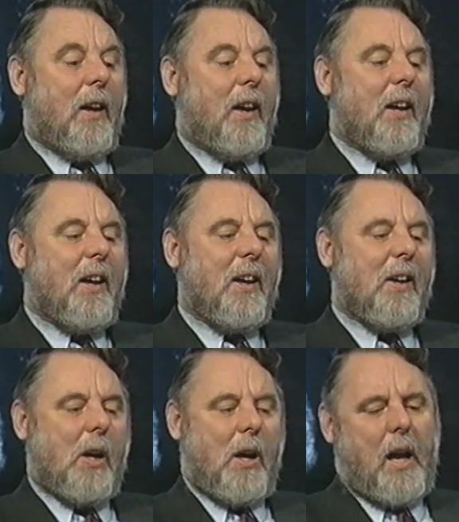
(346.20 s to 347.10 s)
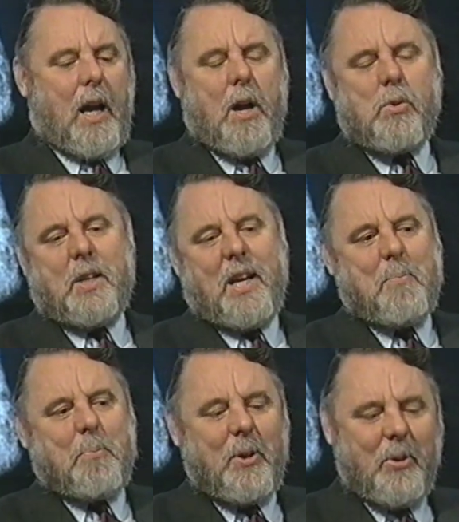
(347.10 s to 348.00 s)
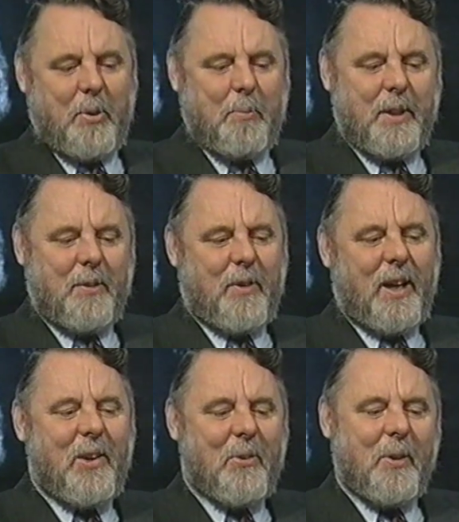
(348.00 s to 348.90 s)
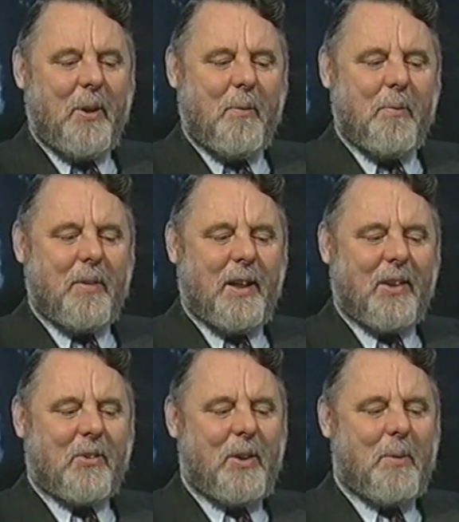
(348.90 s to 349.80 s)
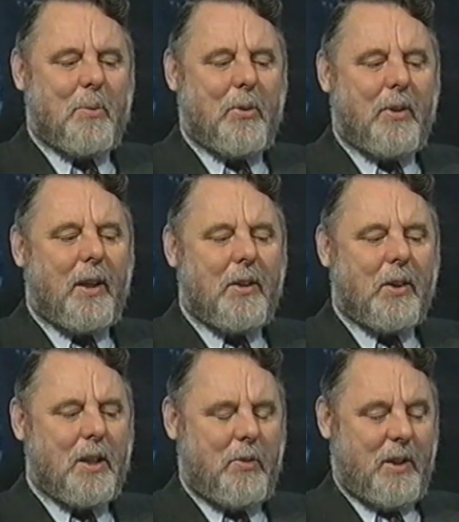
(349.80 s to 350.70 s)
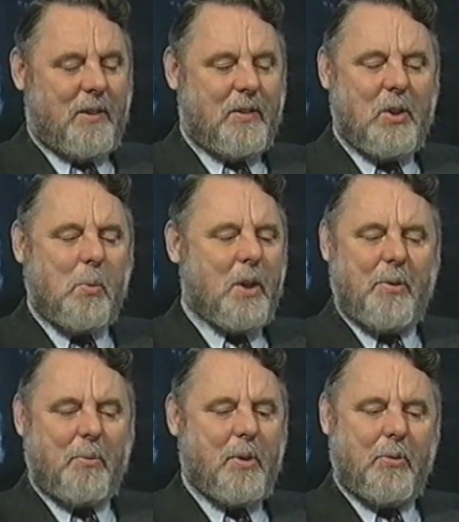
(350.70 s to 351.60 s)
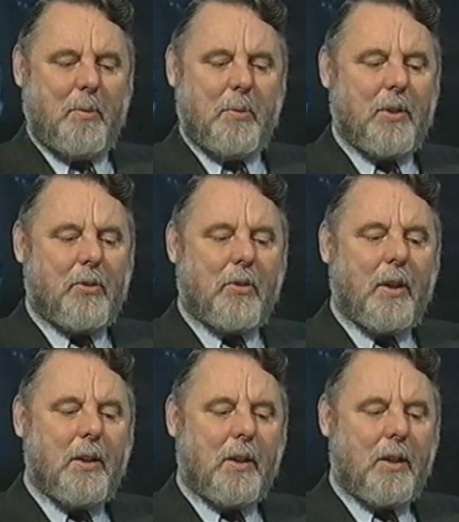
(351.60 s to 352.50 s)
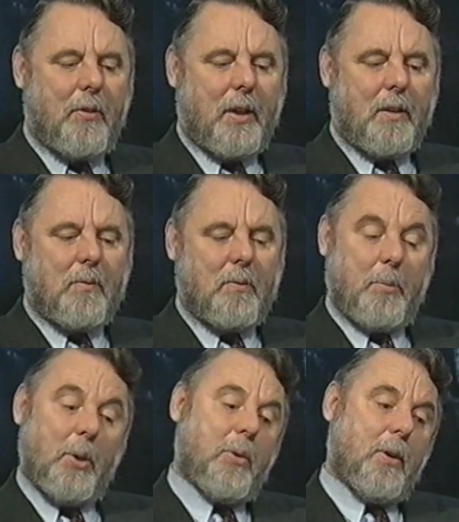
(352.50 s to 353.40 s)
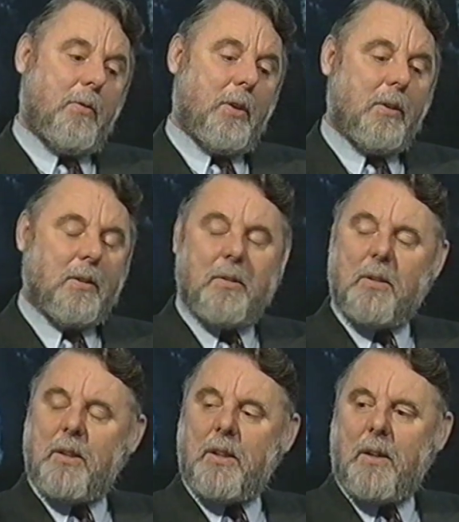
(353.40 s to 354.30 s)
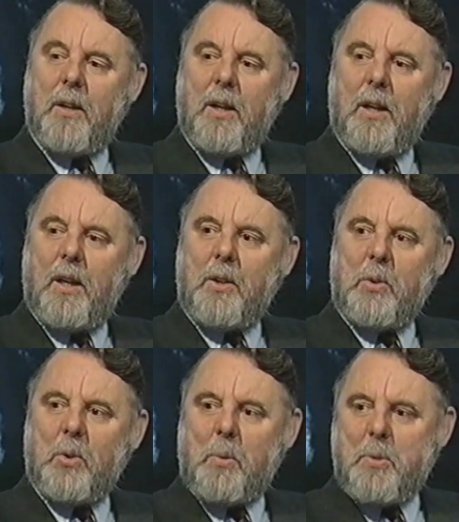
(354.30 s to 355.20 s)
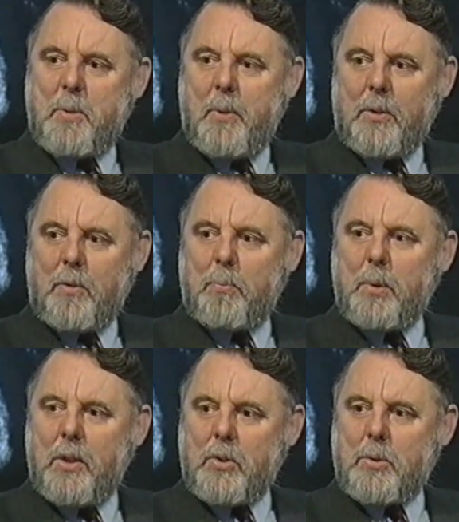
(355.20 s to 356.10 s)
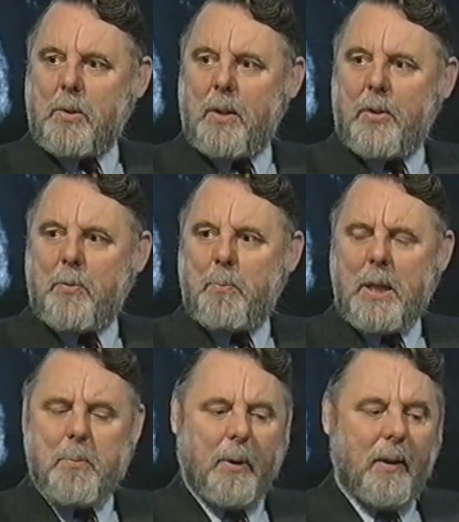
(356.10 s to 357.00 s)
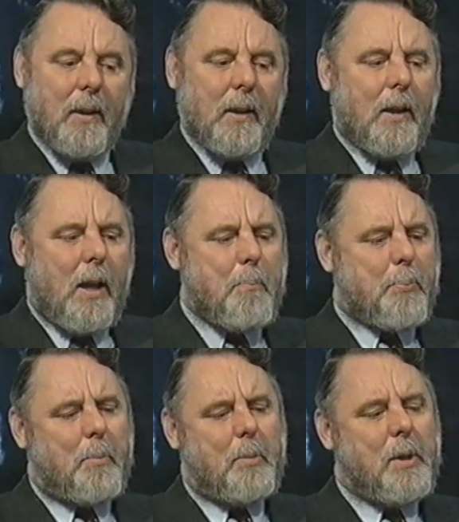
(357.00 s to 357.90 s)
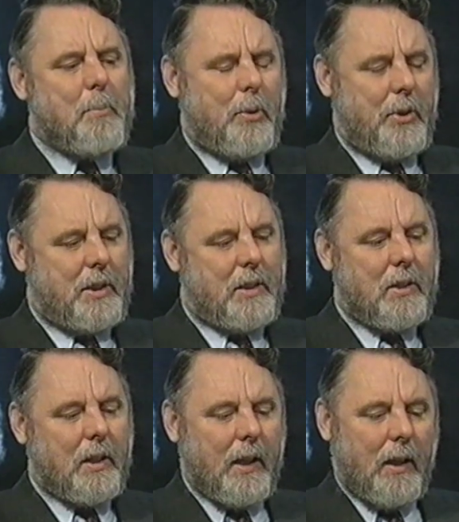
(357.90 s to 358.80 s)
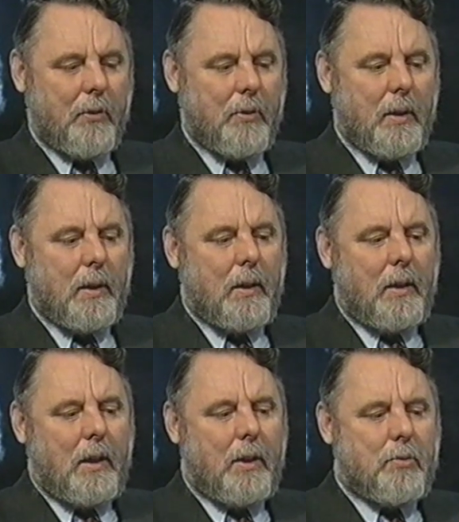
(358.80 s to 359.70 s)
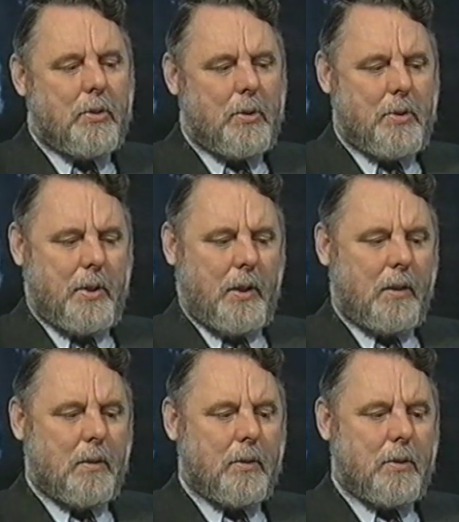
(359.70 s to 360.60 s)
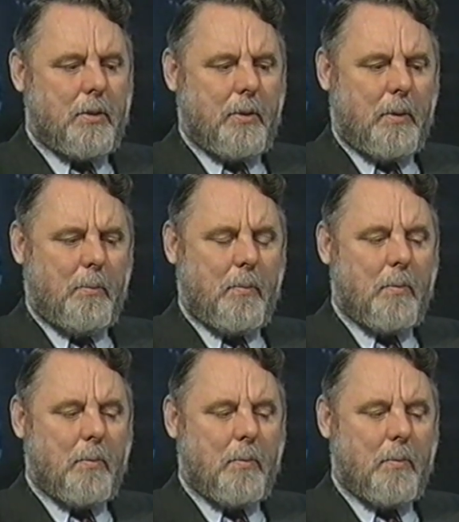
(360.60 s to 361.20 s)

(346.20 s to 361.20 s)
How could I possibly advise him, except to say you're giving, no words of wisdom, just to say you're giving both of you an enormous amount of pleasure to a lot of people, and probably more than anything else, introducing to them